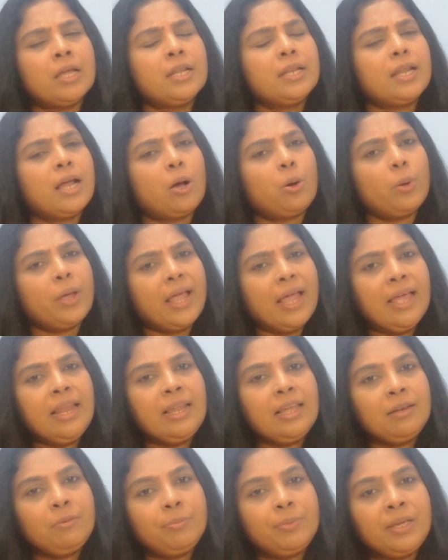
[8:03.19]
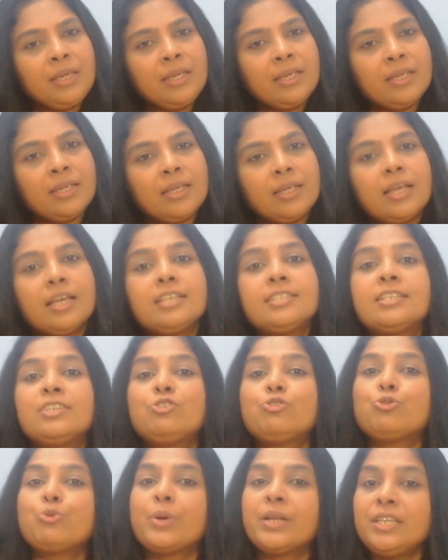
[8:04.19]
Now, LLB is a
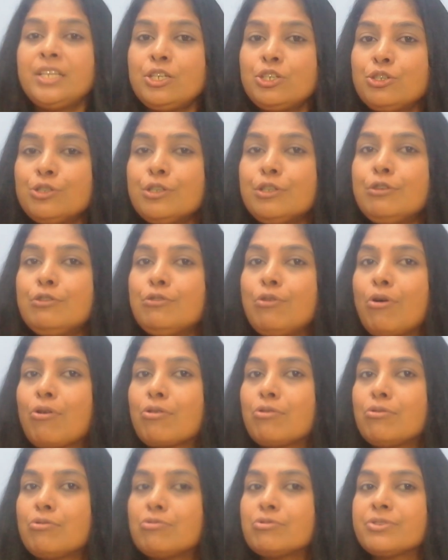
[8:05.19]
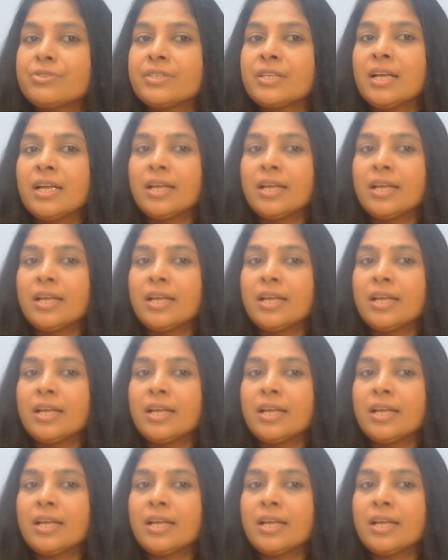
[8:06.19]
traditional law course.